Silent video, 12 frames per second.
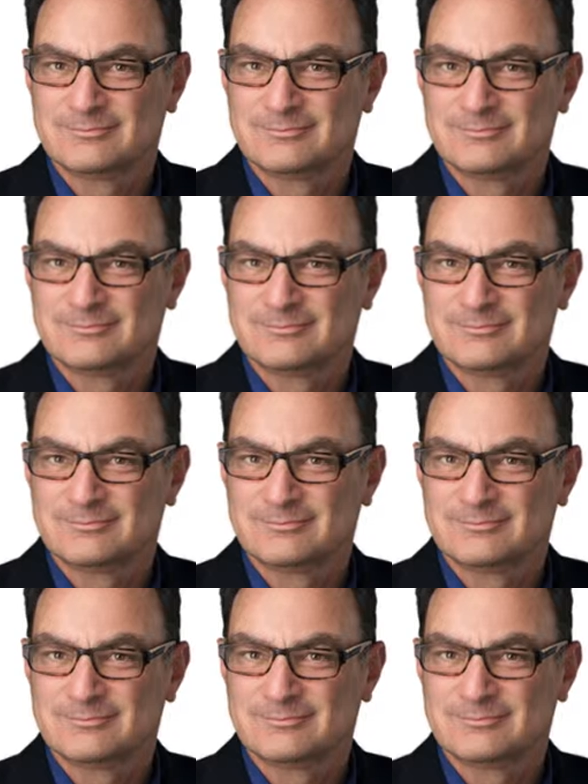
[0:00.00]

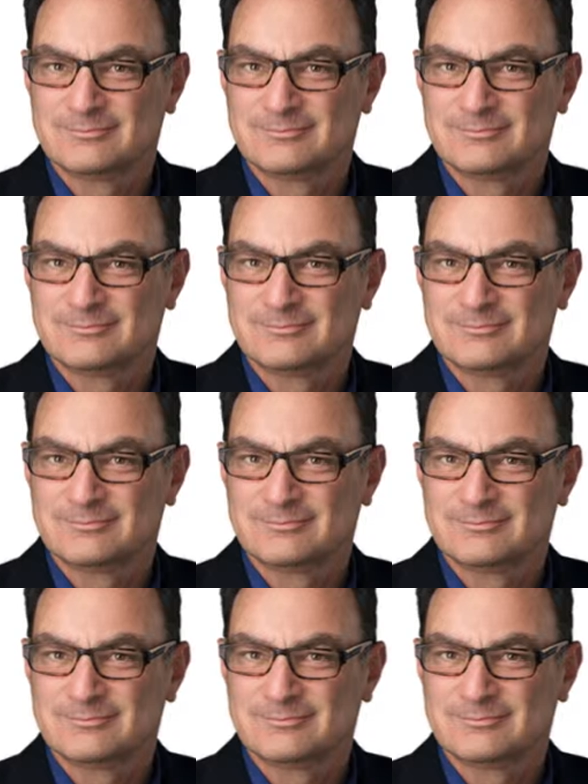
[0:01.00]
The face doesn't move, so there is nothing to read.